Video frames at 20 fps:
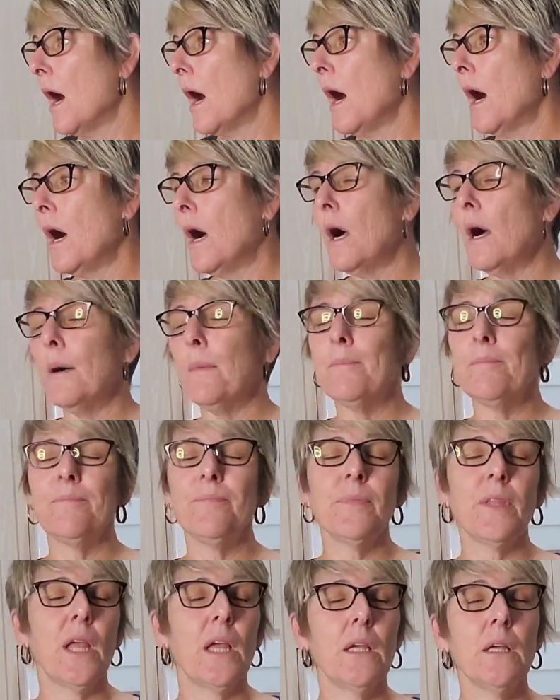
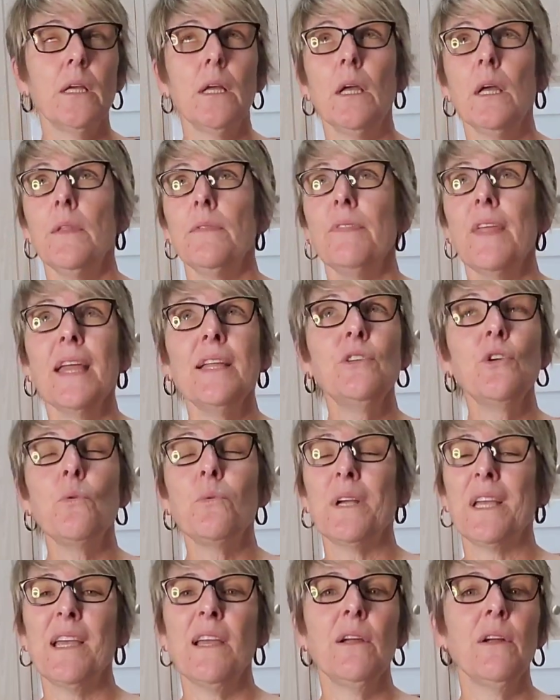They
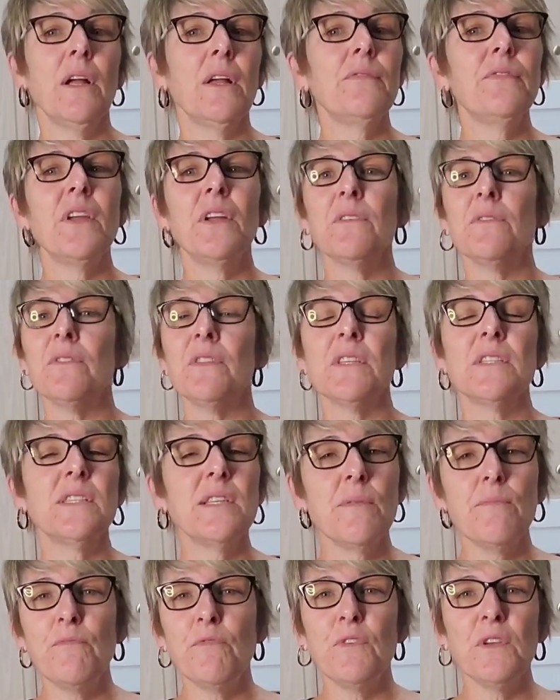don't care. The
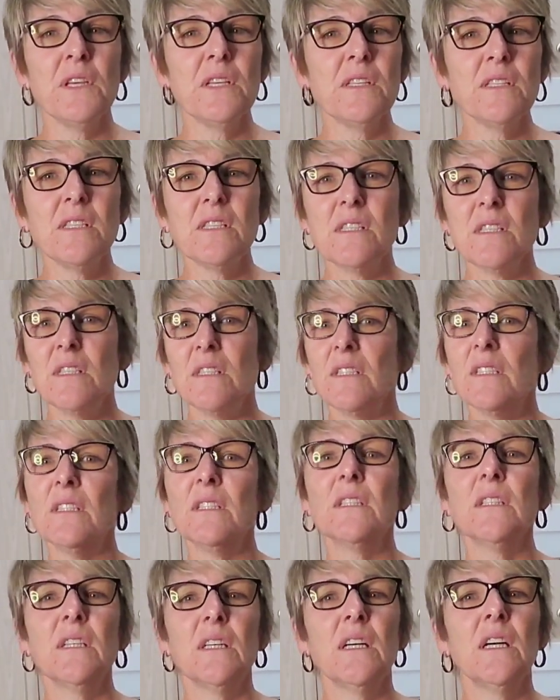Zip Fizz,
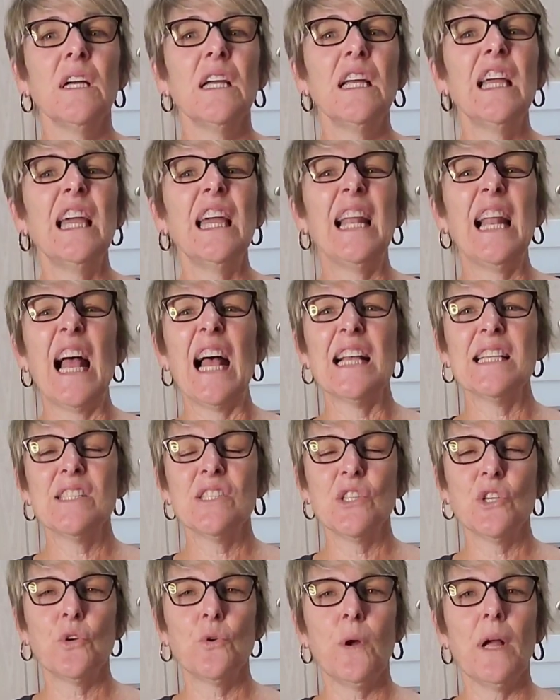it has
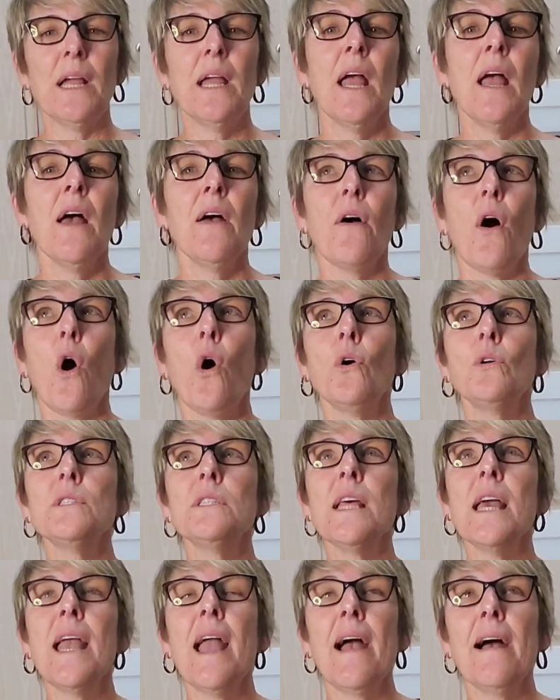the grape. All
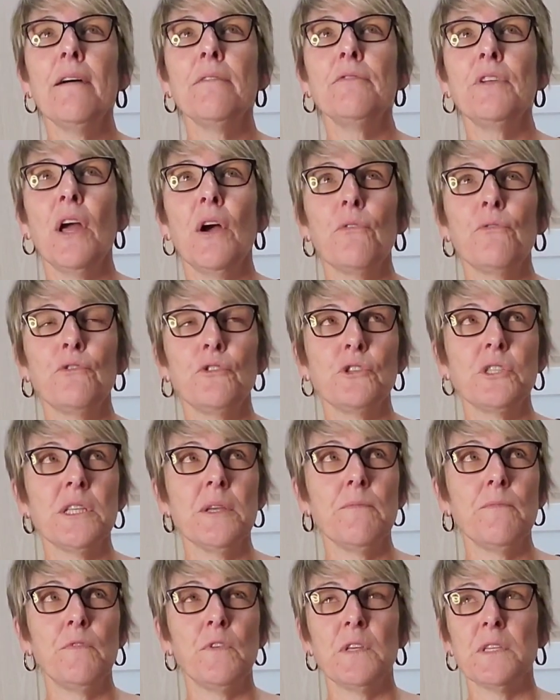they have now for
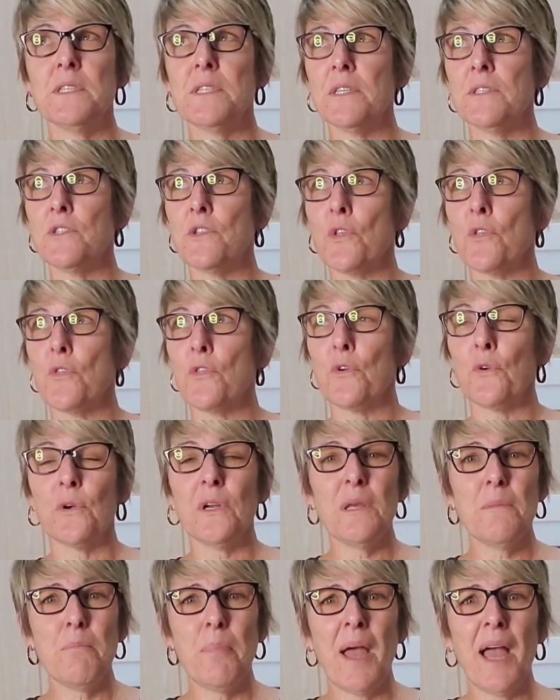Zip Fizz is the
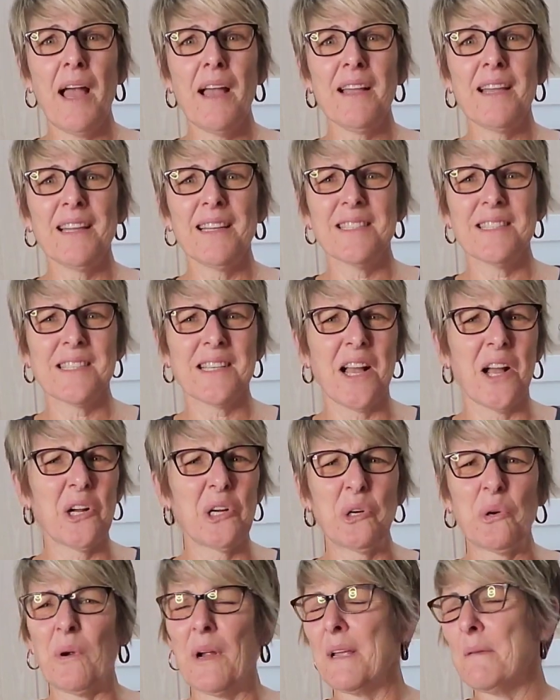30 pack, and it's
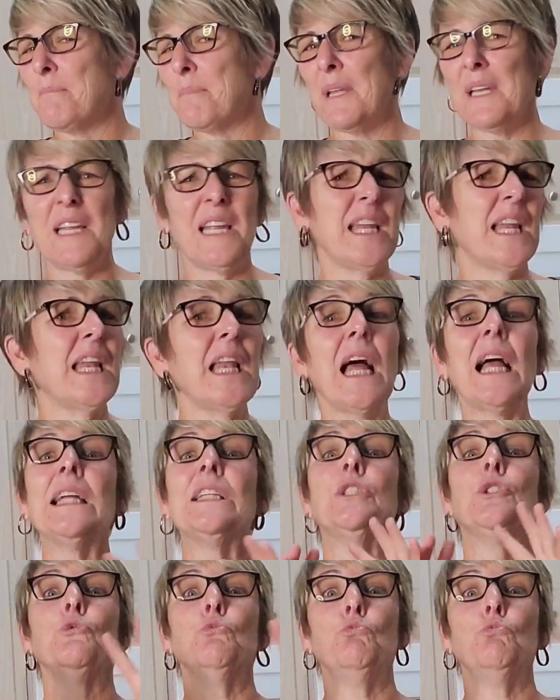got grape in it. And I